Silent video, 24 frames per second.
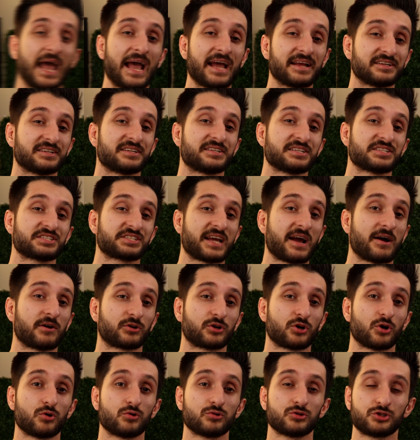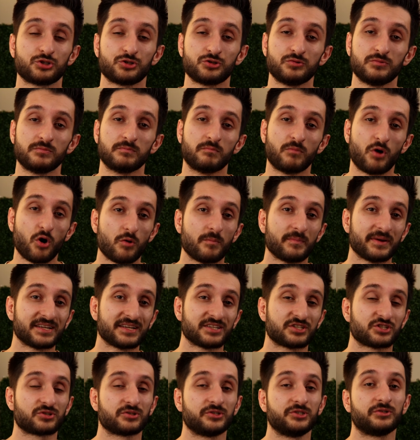and a discount code to
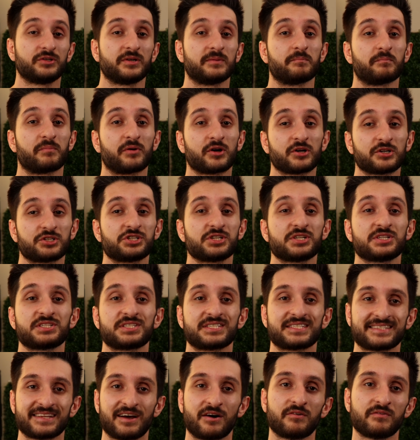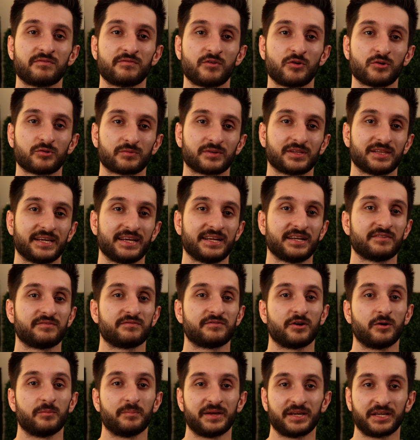Moment so you can purchase cell phone related
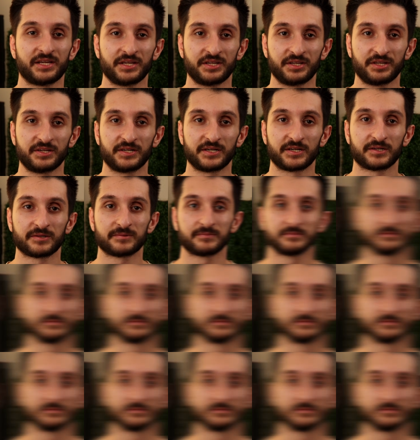filmmaking gear.